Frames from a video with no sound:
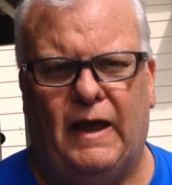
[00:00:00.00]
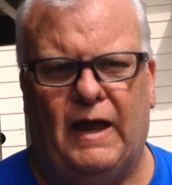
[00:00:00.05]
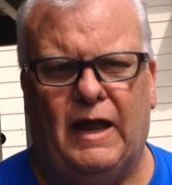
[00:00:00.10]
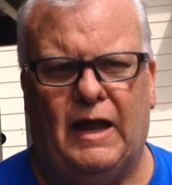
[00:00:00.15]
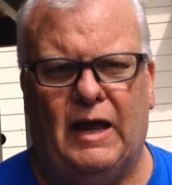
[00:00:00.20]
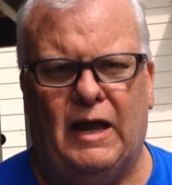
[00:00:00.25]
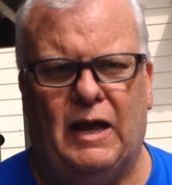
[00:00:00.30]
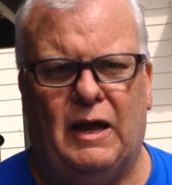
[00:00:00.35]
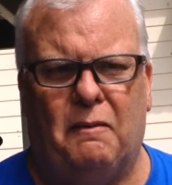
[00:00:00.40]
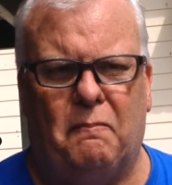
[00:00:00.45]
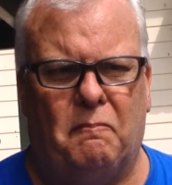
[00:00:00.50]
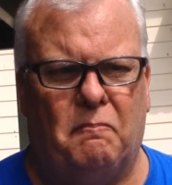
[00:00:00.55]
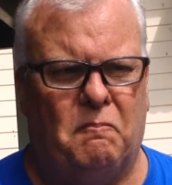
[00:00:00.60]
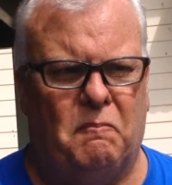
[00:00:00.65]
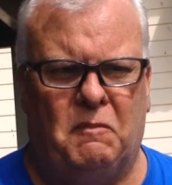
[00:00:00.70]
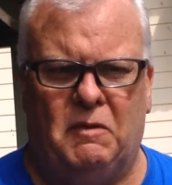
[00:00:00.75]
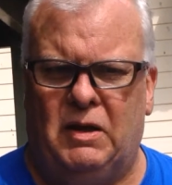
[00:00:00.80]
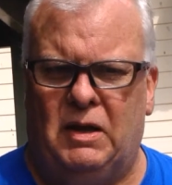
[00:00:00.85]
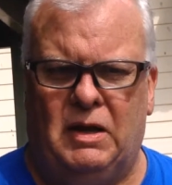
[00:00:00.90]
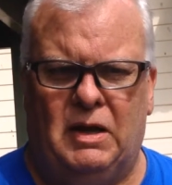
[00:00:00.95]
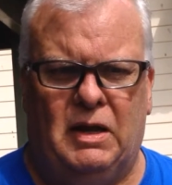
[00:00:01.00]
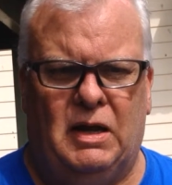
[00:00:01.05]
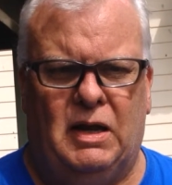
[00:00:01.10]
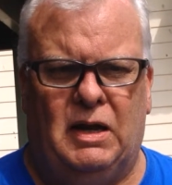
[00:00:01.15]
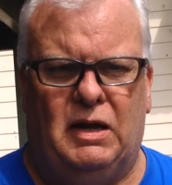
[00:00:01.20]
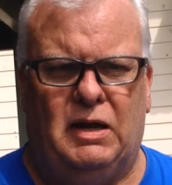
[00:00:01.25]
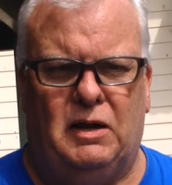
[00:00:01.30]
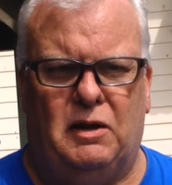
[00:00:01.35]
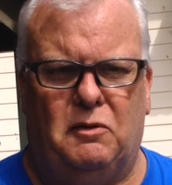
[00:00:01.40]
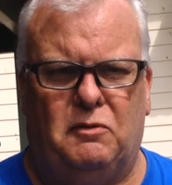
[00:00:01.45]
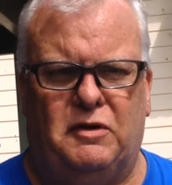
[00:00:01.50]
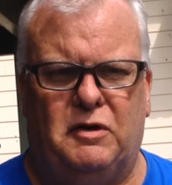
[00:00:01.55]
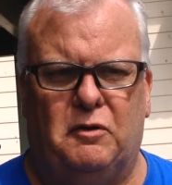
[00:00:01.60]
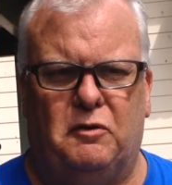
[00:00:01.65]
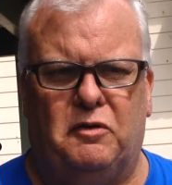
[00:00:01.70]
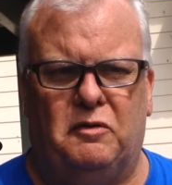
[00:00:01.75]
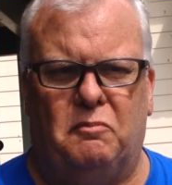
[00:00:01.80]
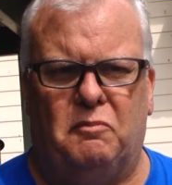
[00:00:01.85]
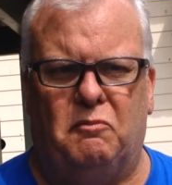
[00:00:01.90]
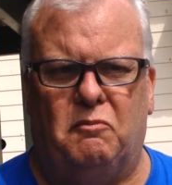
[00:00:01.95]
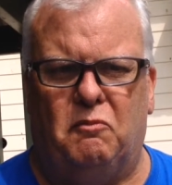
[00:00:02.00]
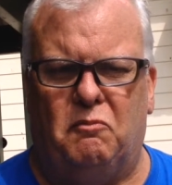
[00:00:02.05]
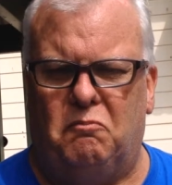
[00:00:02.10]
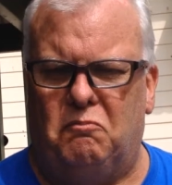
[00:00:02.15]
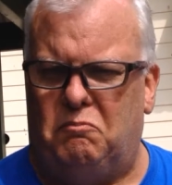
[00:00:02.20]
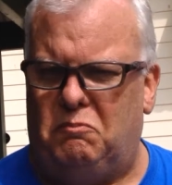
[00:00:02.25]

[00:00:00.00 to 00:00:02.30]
You tell them